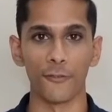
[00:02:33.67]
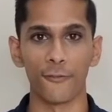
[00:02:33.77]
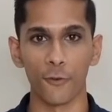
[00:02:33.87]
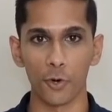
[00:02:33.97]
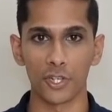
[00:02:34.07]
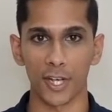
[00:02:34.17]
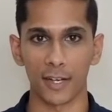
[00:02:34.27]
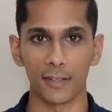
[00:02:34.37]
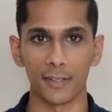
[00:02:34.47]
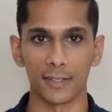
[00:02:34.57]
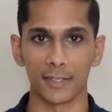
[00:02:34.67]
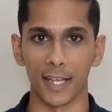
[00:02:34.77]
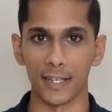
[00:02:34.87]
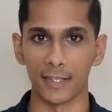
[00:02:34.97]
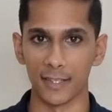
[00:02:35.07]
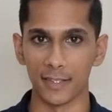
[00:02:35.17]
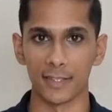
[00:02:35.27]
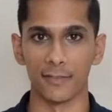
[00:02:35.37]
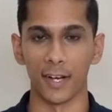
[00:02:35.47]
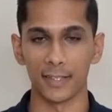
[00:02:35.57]
4 channels that this
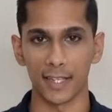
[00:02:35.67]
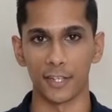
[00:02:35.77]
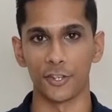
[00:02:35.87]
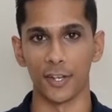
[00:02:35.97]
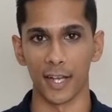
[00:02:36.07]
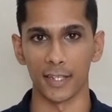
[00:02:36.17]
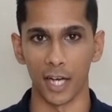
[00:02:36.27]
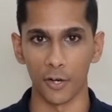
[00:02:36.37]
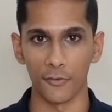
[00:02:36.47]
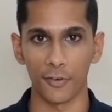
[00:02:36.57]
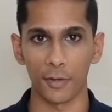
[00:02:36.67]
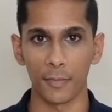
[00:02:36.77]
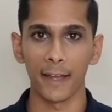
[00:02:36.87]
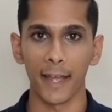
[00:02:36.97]
device can connect out from,